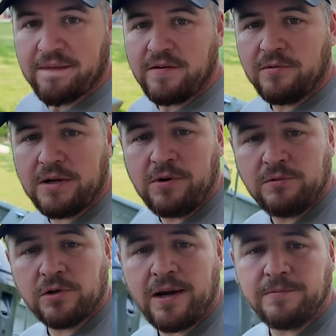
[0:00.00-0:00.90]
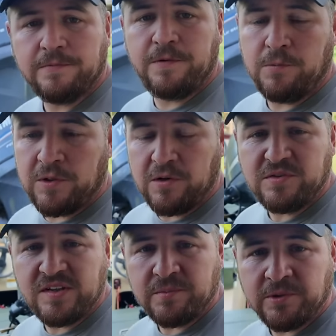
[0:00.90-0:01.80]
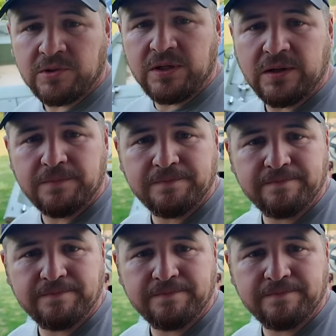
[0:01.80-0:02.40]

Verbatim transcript: So anyways, we're going to grab some food and we'll go see them real quick.